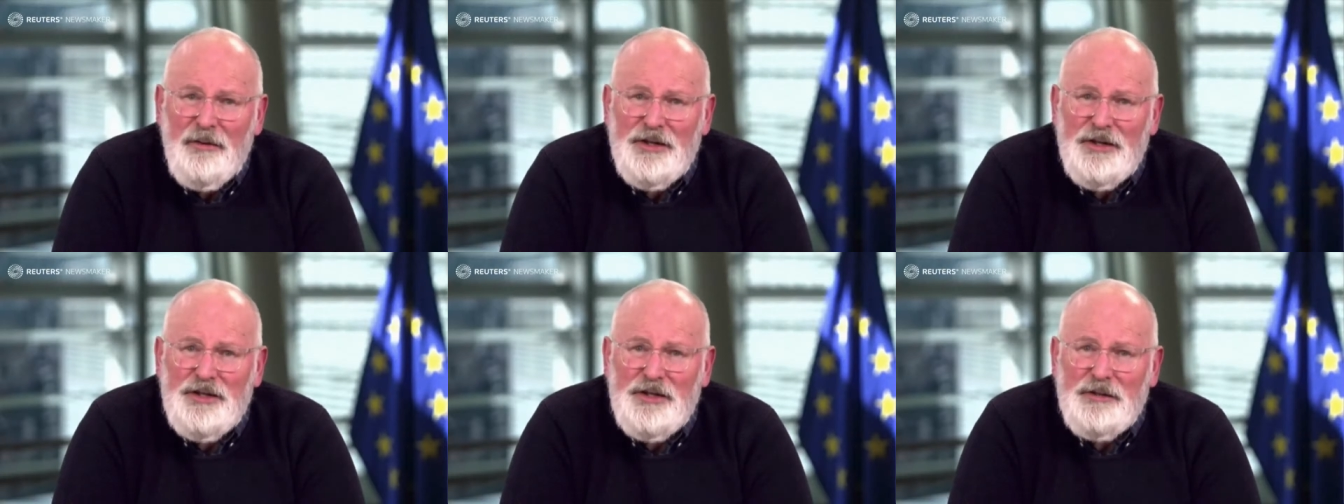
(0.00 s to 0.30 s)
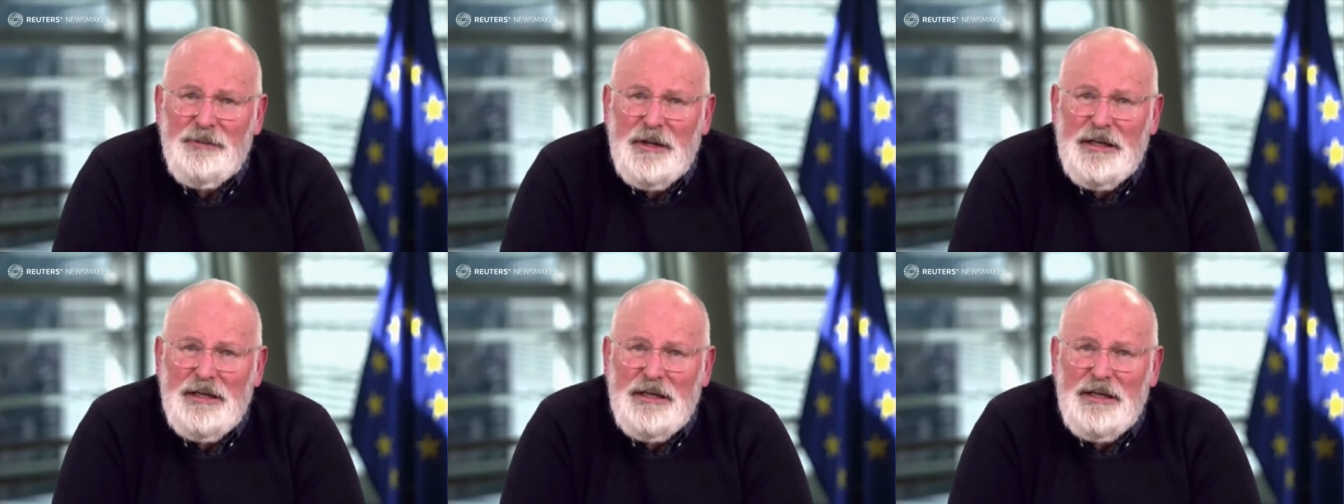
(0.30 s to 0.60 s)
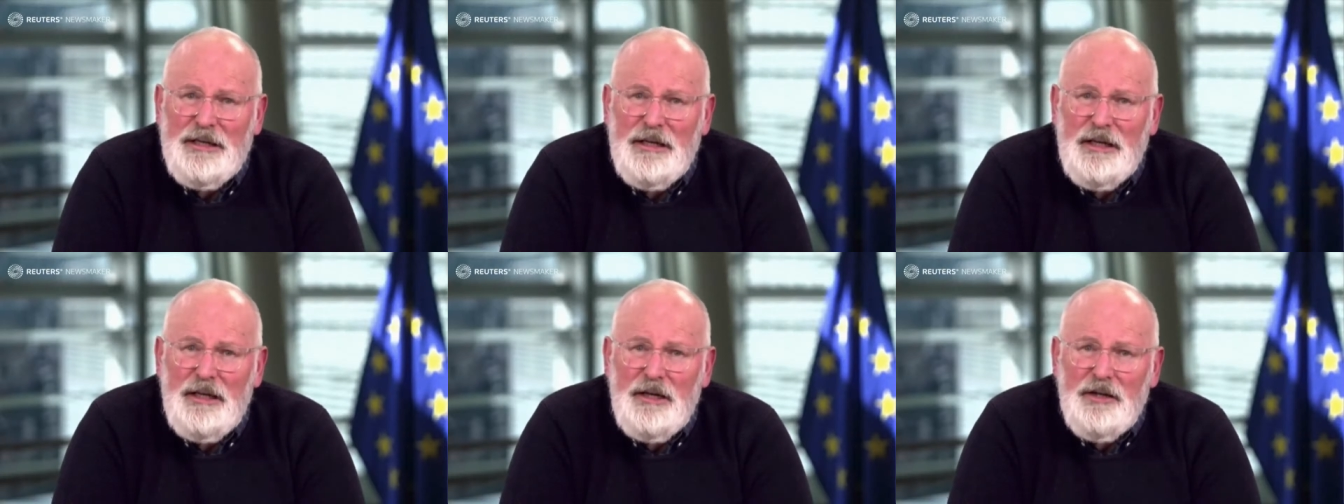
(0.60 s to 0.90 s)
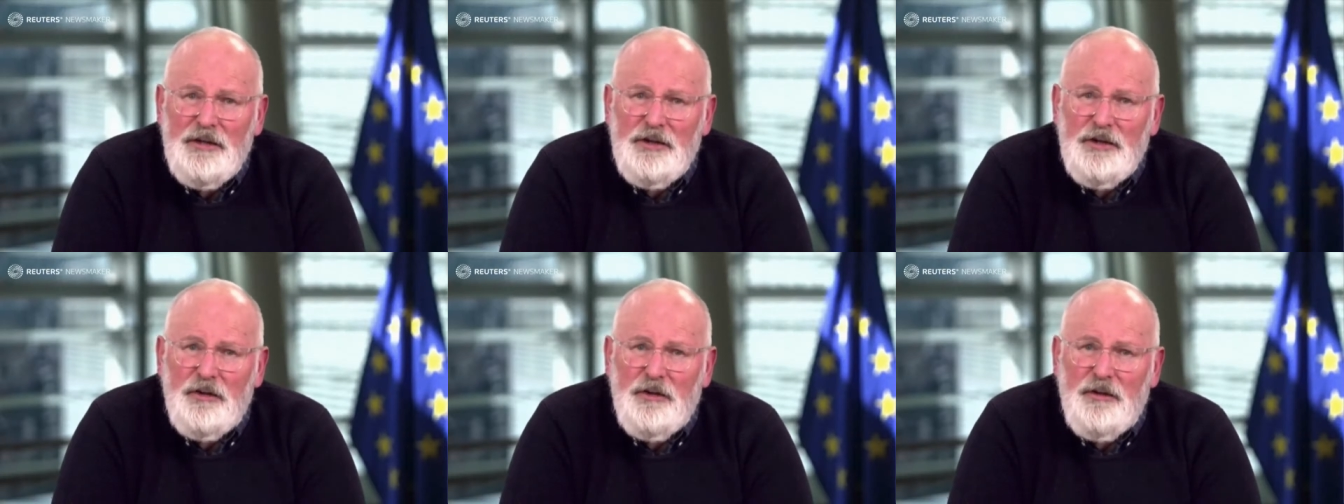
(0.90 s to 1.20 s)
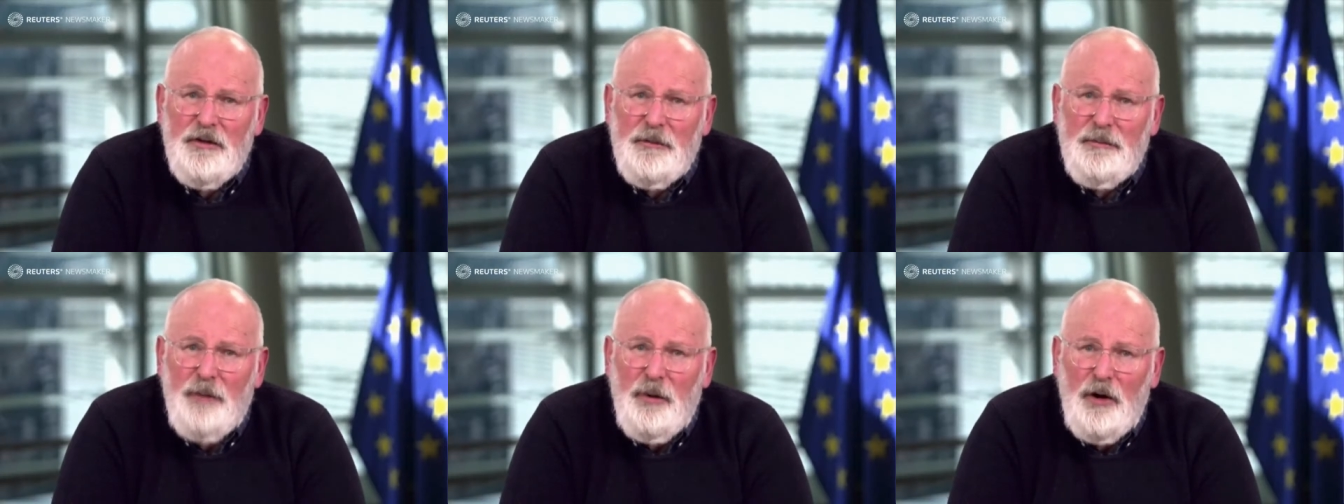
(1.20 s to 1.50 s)
which has been
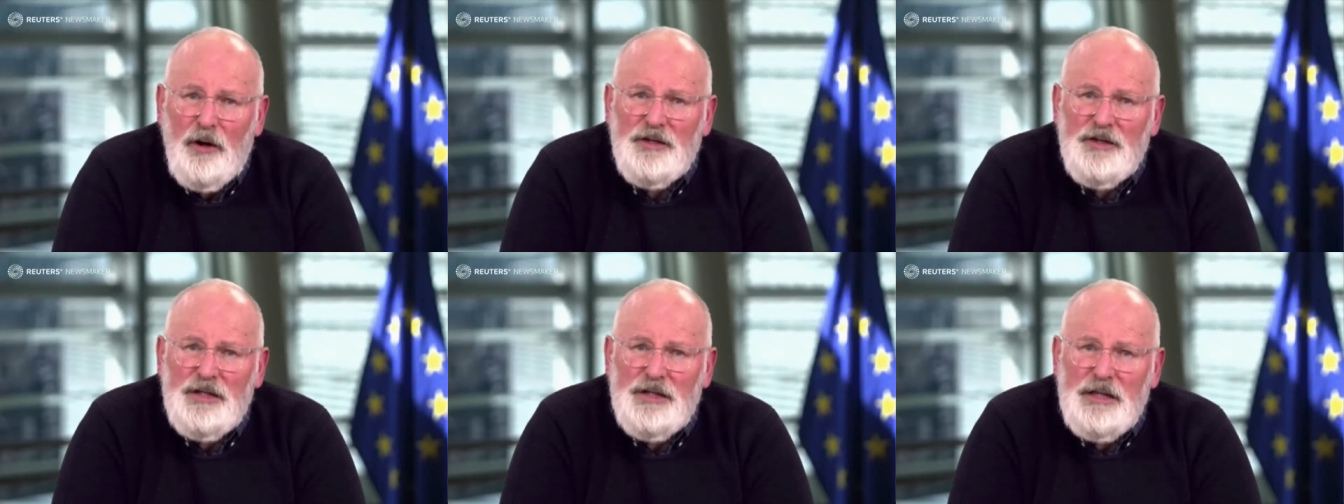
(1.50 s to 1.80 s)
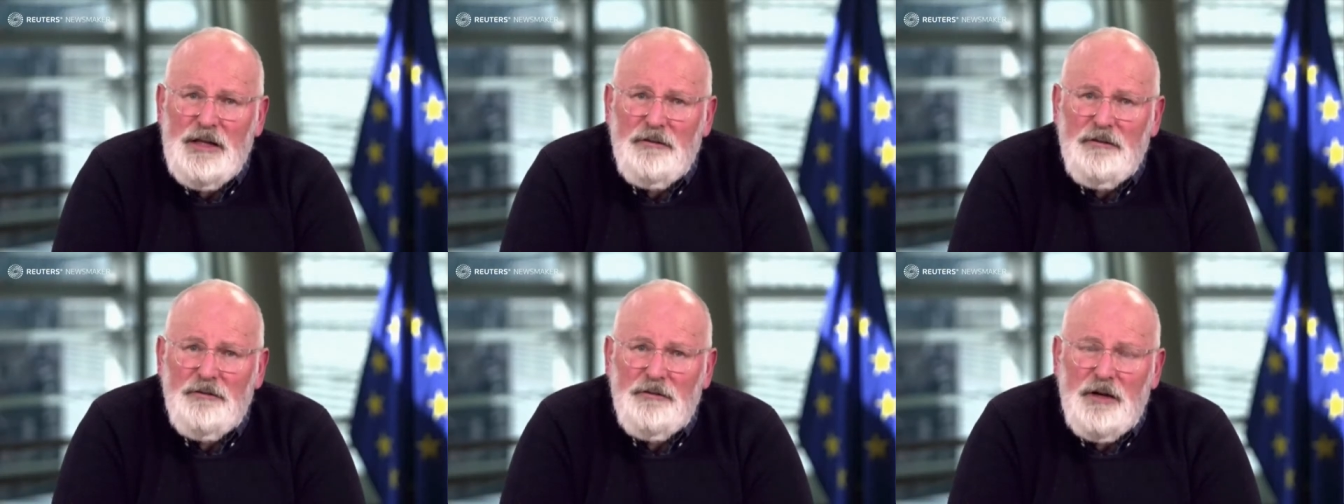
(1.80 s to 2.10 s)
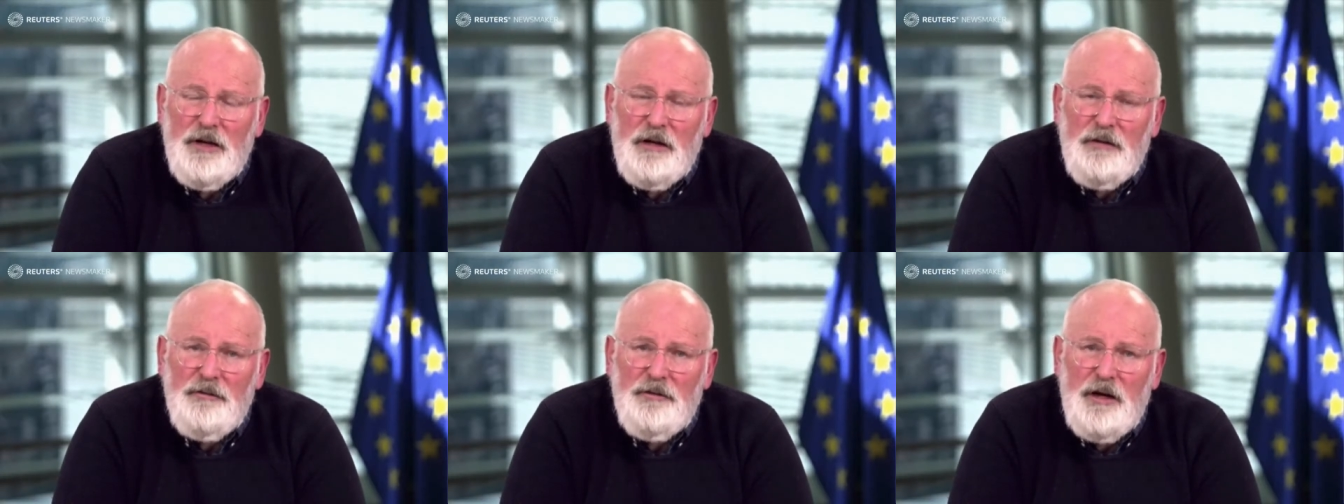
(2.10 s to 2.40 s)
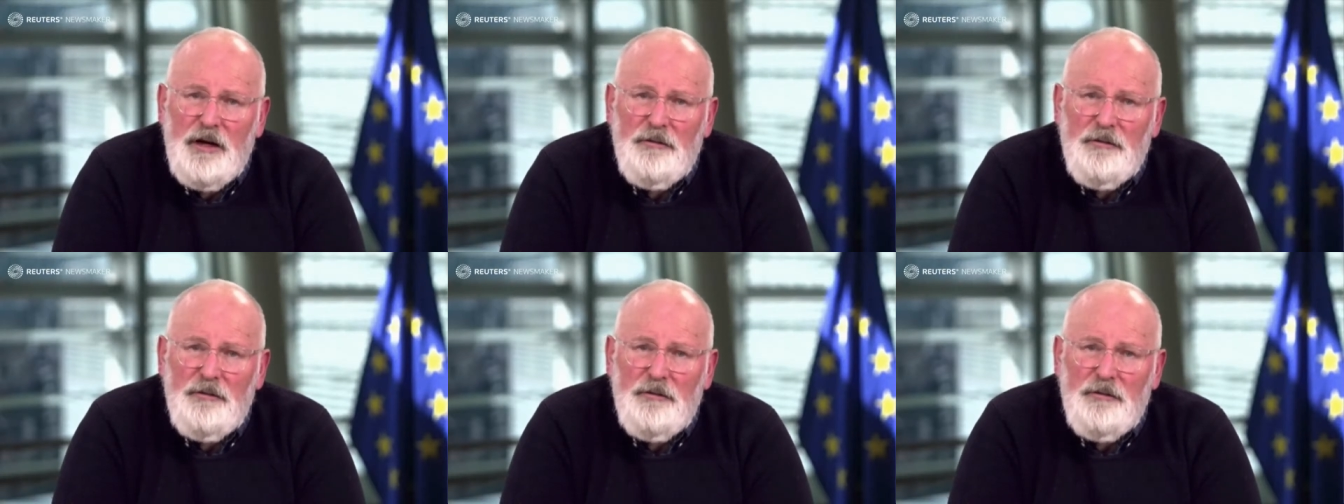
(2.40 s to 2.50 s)
sort of the policy of